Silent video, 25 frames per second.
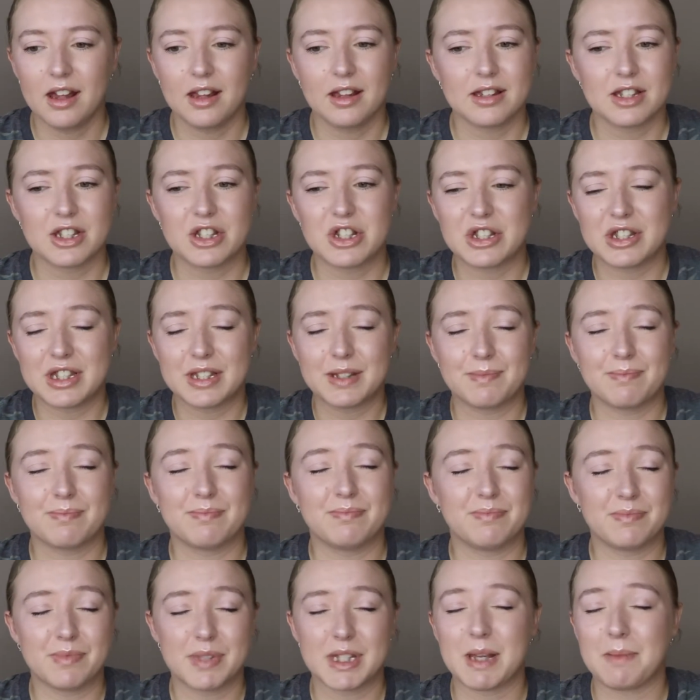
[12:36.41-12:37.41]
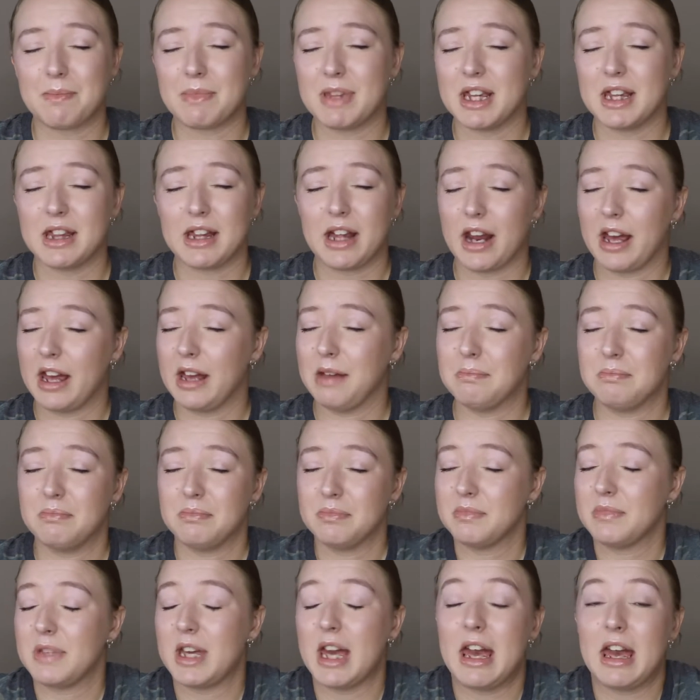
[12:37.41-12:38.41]
It's just something that I
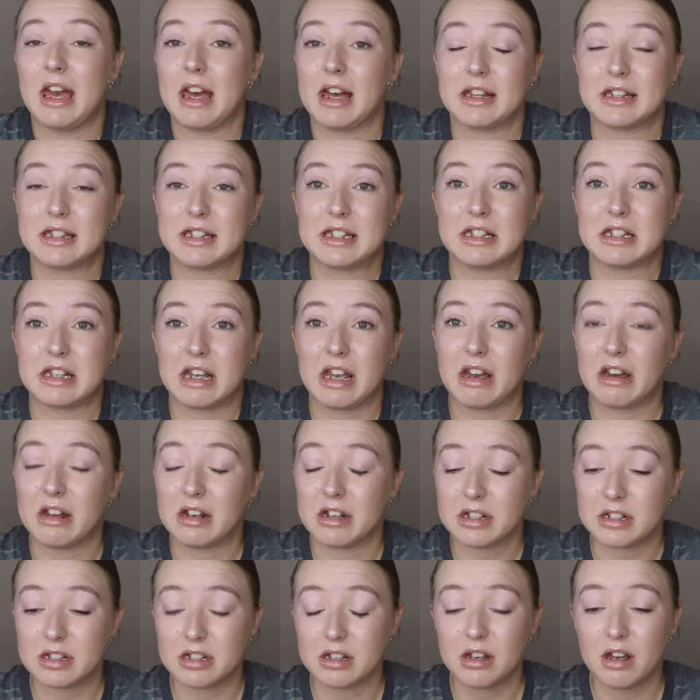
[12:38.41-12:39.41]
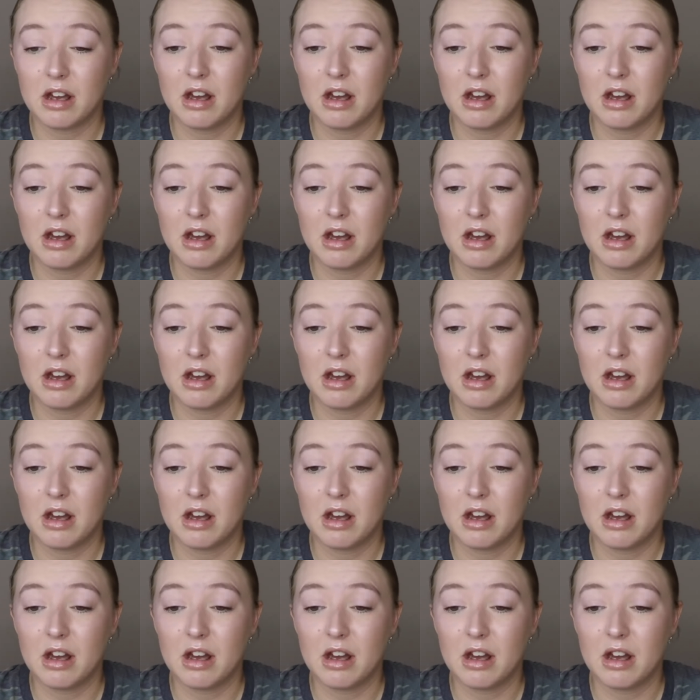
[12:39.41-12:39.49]
can't stand.